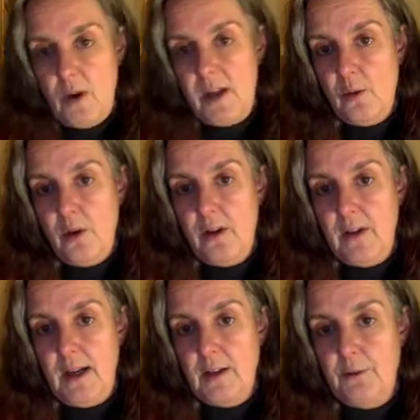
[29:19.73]
Now, like I
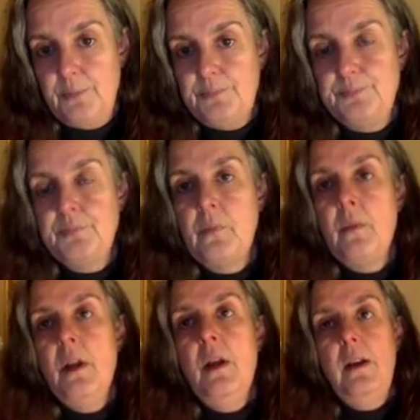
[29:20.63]
said before, I'm
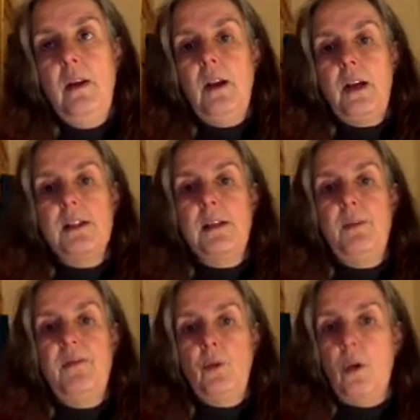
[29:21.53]
happy to offer you an
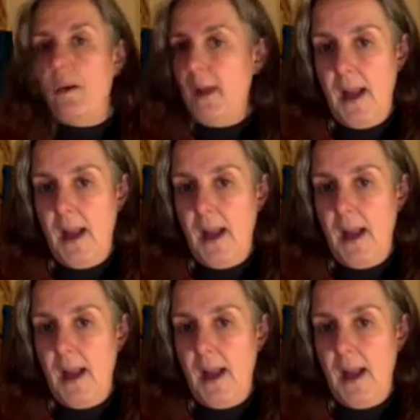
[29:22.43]
angel reading.